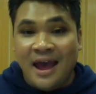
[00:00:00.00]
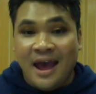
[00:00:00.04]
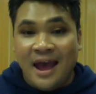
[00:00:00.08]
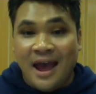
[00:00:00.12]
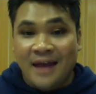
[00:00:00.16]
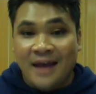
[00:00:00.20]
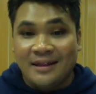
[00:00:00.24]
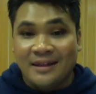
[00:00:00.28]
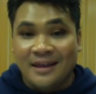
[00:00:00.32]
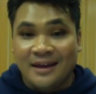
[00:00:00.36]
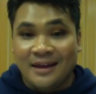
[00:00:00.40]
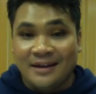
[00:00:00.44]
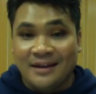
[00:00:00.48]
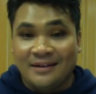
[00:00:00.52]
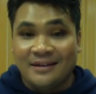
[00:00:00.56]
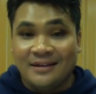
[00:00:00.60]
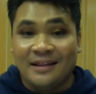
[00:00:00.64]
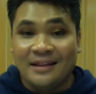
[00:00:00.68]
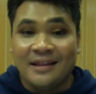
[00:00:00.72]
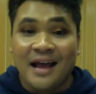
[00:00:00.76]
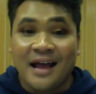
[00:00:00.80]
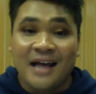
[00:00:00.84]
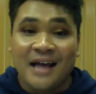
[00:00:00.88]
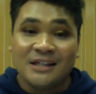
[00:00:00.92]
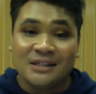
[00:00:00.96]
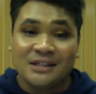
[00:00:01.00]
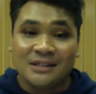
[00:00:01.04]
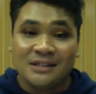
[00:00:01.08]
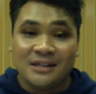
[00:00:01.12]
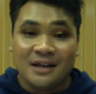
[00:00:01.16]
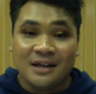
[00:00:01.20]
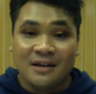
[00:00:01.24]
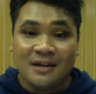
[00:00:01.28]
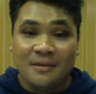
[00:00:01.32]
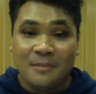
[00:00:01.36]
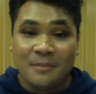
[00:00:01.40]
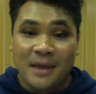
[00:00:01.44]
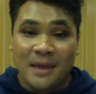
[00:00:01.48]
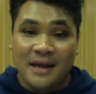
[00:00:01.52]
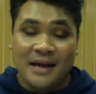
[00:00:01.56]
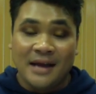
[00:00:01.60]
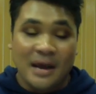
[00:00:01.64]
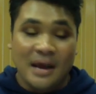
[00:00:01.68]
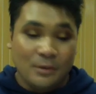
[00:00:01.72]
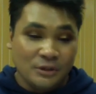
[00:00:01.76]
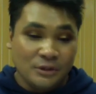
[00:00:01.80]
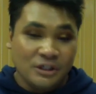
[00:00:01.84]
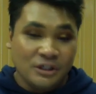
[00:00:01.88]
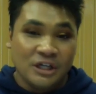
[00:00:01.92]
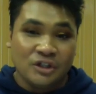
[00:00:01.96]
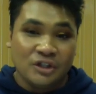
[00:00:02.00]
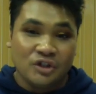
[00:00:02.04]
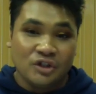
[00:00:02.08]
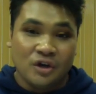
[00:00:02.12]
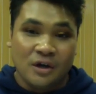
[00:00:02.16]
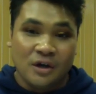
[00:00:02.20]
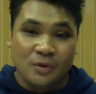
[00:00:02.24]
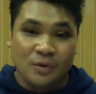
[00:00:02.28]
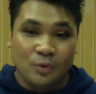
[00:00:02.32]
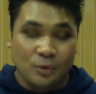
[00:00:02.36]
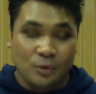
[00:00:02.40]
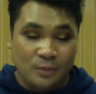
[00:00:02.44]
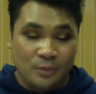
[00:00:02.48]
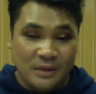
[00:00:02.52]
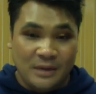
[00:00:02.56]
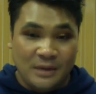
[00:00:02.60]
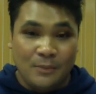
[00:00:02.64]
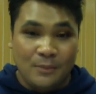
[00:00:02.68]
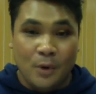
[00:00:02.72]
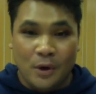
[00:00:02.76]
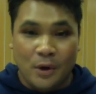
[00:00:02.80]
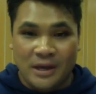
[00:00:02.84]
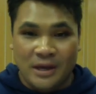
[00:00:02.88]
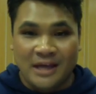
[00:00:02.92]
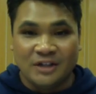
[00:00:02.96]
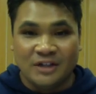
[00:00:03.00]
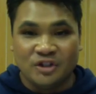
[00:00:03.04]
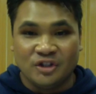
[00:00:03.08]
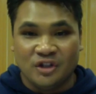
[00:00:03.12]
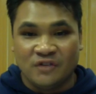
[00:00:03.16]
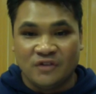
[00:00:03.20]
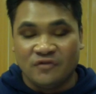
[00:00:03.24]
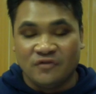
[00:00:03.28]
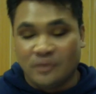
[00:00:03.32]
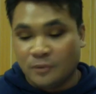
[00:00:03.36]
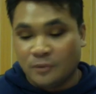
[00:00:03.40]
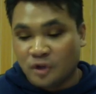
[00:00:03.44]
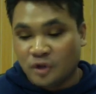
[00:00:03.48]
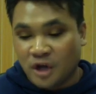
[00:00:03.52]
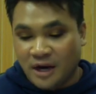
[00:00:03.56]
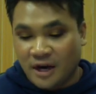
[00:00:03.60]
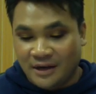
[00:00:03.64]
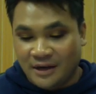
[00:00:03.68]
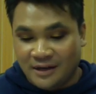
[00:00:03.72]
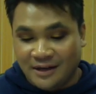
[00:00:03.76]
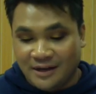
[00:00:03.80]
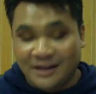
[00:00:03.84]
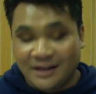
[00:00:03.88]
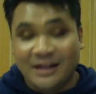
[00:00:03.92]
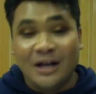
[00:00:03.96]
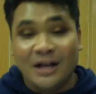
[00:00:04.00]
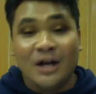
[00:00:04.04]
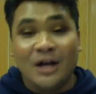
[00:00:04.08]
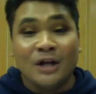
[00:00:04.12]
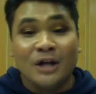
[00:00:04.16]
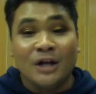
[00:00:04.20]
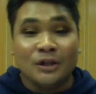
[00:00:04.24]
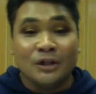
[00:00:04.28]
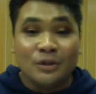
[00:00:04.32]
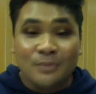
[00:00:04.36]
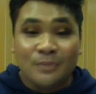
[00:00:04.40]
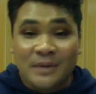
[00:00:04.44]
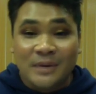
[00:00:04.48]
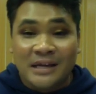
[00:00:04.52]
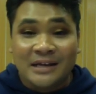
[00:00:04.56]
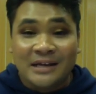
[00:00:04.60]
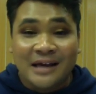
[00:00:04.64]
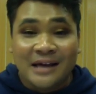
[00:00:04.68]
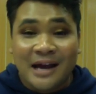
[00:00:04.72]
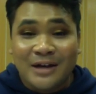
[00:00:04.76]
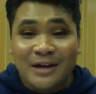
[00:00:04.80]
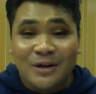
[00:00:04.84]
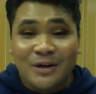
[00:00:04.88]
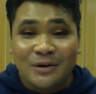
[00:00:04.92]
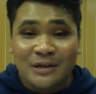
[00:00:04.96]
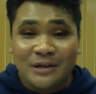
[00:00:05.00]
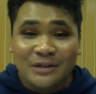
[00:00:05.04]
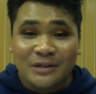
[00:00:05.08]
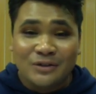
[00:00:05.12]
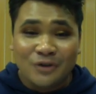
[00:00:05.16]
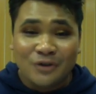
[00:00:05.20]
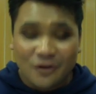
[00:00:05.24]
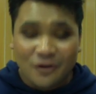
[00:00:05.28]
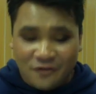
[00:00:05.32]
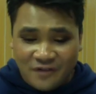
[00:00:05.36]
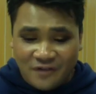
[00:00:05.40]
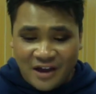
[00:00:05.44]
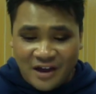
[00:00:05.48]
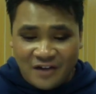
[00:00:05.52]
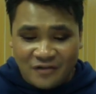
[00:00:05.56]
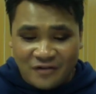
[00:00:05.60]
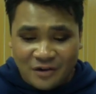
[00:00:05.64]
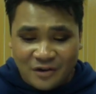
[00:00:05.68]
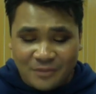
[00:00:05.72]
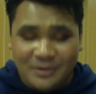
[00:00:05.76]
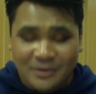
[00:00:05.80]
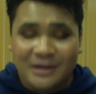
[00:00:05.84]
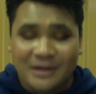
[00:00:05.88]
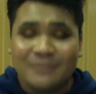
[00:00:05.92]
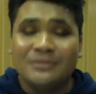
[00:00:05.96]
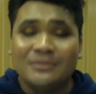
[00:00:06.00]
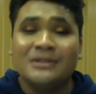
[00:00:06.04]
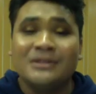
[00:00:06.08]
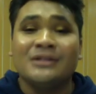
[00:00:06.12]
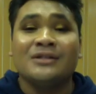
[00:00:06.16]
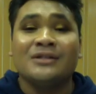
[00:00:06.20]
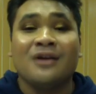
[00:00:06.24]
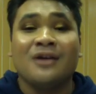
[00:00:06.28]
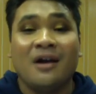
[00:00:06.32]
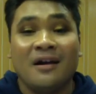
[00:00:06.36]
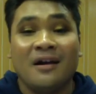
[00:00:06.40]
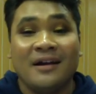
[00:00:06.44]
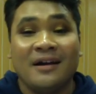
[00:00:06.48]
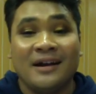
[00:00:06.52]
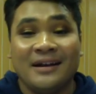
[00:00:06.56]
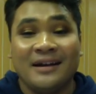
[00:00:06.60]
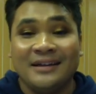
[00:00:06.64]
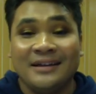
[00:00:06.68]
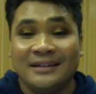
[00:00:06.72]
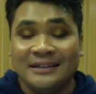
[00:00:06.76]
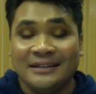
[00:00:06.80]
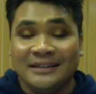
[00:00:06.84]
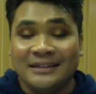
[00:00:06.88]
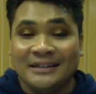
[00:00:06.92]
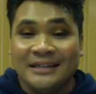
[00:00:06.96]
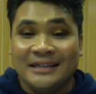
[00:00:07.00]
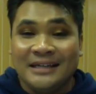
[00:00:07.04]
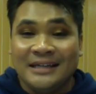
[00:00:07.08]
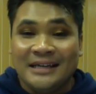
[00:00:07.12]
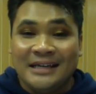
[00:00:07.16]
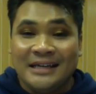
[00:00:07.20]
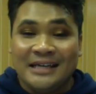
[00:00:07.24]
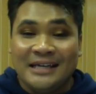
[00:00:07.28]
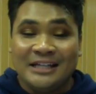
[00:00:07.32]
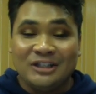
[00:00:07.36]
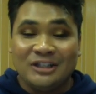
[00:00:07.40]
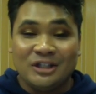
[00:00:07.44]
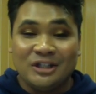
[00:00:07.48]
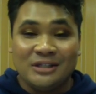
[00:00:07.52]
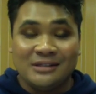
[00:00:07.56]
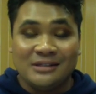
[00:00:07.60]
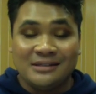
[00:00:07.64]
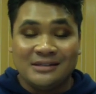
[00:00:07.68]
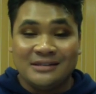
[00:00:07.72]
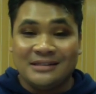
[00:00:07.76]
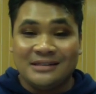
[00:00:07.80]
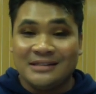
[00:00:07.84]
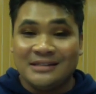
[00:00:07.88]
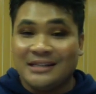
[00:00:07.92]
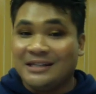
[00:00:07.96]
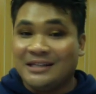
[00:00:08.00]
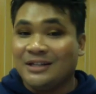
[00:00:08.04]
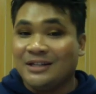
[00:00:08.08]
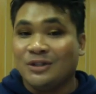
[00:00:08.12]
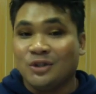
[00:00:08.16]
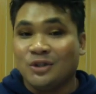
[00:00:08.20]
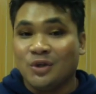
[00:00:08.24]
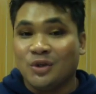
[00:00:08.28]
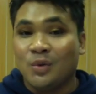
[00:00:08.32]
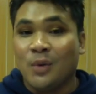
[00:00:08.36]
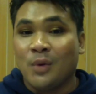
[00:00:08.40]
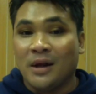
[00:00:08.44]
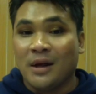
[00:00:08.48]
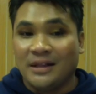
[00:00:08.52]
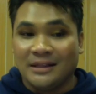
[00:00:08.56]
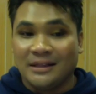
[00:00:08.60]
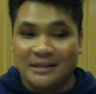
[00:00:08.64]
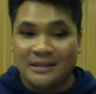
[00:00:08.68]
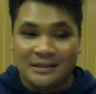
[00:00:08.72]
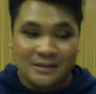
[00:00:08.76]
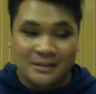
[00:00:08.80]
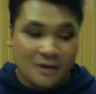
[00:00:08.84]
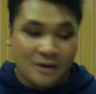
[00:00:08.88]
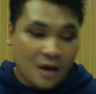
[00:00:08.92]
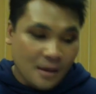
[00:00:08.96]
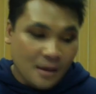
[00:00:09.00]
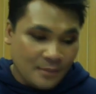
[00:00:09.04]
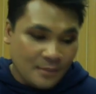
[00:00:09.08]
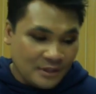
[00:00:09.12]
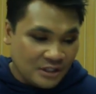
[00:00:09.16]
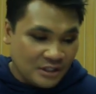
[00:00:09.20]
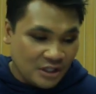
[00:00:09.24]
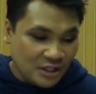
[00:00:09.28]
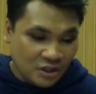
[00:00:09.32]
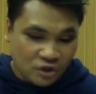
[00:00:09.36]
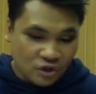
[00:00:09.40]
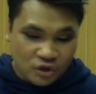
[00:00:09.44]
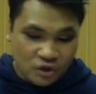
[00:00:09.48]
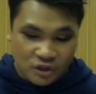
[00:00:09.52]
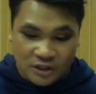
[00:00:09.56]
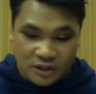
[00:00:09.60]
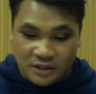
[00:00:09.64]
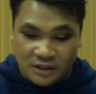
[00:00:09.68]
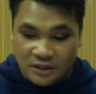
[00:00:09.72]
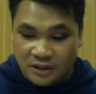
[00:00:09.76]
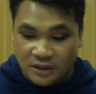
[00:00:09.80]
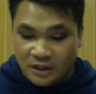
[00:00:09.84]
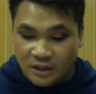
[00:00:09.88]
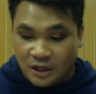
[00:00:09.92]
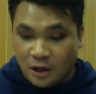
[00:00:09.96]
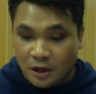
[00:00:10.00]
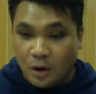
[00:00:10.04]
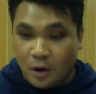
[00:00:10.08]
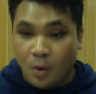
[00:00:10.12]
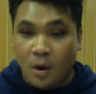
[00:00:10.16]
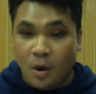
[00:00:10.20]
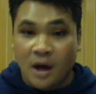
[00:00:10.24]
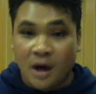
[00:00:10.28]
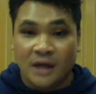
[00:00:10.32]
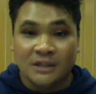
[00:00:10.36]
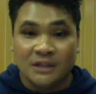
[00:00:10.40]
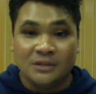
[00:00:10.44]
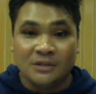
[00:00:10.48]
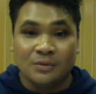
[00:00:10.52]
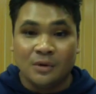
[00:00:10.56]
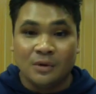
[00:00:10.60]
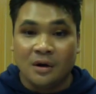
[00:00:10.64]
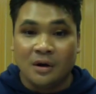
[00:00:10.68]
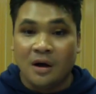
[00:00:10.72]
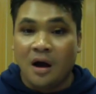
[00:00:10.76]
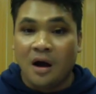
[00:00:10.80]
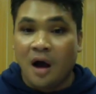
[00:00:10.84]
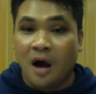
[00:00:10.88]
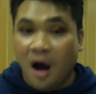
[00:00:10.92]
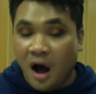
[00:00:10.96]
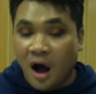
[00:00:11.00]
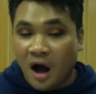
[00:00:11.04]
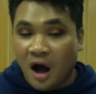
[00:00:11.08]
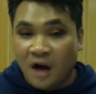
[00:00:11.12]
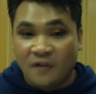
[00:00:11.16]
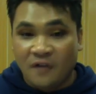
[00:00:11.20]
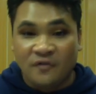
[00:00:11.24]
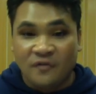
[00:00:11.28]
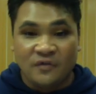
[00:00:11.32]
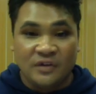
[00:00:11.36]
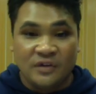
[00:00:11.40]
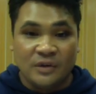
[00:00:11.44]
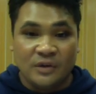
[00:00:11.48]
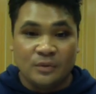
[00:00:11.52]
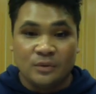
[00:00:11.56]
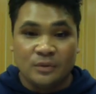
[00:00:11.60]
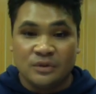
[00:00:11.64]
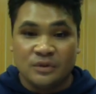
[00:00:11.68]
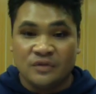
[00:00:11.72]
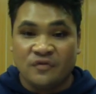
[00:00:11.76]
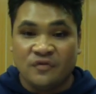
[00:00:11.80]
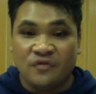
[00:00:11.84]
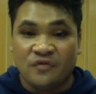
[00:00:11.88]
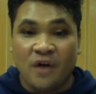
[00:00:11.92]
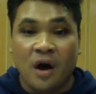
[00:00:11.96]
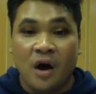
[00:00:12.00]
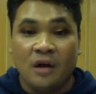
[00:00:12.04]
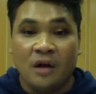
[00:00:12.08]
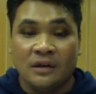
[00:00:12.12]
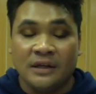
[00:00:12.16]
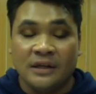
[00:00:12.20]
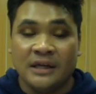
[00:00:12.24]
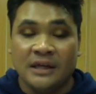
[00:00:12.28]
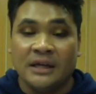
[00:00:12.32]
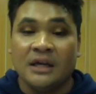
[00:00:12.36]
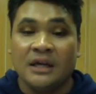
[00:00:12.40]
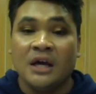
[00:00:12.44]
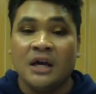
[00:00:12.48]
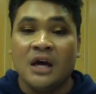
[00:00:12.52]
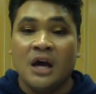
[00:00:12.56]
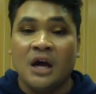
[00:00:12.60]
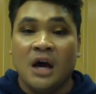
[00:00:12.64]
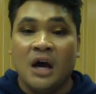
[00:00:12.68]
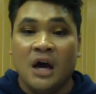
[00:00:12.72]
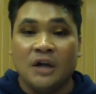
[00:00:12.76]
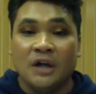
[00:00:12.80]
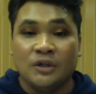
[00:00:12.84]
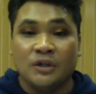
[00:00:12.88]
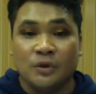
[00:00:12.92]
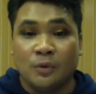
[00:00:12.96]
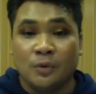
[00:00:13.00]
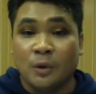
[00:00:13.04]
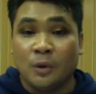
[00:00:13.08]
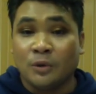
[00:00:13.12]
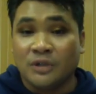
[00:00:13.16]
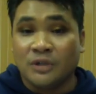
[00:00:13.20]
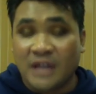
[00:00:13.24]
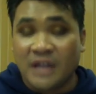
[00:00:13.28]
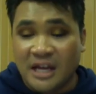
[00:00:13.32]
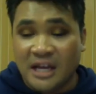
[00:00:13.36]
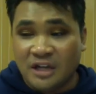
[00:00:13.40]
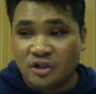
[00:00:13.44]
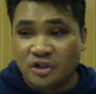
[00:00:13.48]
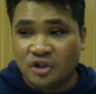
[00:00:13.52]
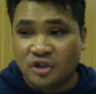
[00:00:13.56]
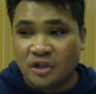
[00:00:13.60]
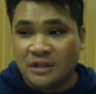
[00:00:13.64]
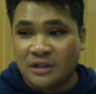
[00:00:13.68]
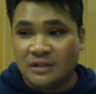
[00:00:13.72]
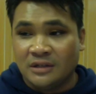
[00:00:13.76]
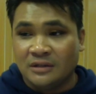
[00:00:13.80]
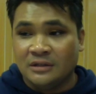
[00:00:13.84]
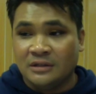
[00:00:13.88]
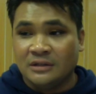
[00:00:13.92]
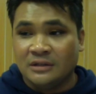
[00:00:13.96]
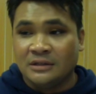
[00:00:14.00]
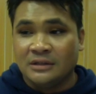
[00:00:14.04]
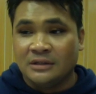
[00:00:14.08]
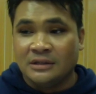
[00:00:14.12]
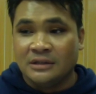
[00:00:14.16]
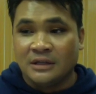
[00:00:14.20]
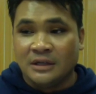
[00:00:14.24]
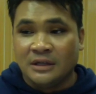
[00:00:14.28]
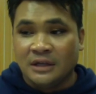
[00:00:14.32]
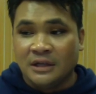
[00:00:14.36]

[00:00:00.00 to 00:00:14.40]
And then the last man I will touch on would be Boyang Jin from China. Lupita, I know he's your favorite, but I'm sorry. He just didn't do well at this competition. The quads were off. He was falling under rotations